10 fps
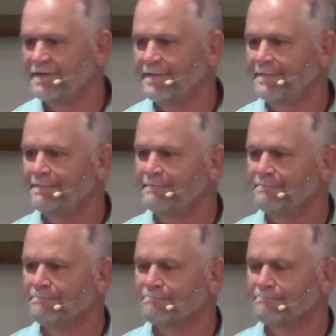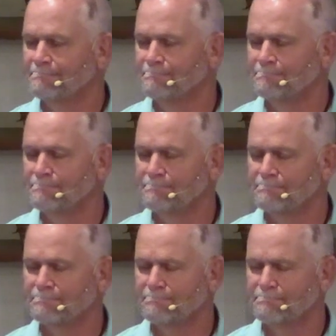
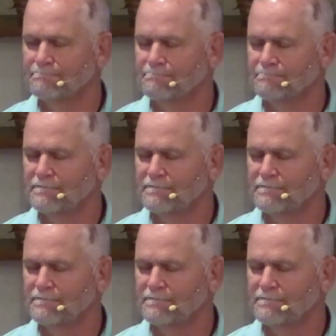[no speech]